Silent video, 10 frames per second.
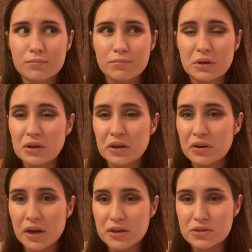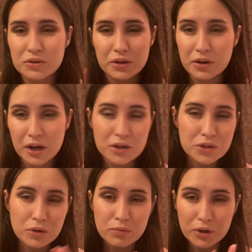Booker International
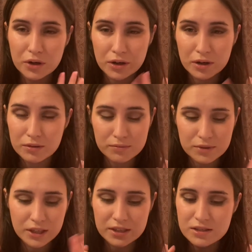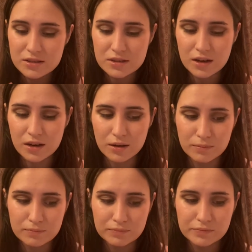International Booker list um,